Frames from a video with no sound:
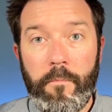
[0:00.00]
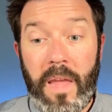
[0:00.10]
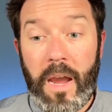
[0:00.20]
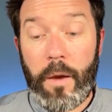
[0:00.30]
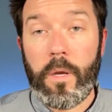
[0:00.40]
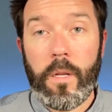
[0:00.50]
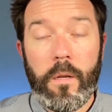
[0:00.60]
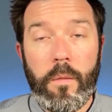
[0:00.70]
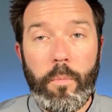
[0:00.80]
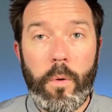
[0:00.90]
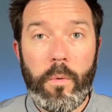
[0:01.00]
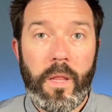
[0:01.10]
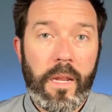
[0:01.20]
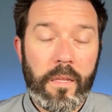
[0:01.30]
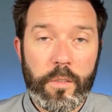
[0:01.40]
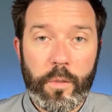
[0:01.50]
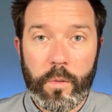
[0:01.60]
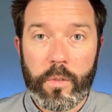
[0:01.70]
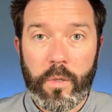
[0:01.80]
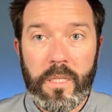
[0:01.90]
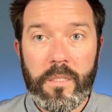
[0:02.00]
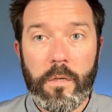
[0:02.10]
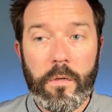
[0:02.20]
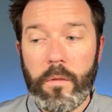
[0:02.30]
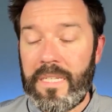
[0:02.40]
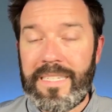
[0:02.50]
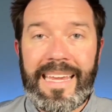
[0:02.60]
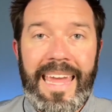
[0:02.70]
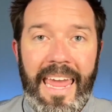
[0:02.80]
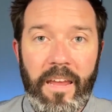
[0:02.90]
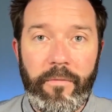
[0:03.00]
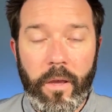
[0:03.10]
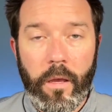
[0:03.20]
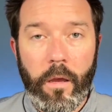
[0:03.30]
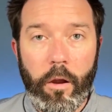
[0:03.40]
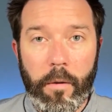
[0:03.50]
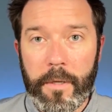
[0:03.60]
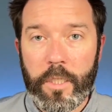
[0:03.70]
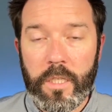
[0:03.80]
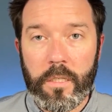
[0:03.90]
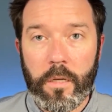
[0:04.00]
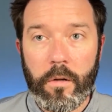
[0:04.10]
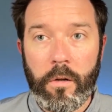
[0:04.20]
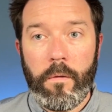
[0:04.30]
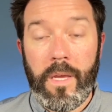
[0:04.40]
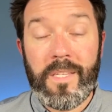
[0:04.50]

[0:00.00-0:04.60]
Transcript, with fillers: Now we're getting to the point where a lot of these tools are easier. Things like Canva are much easier.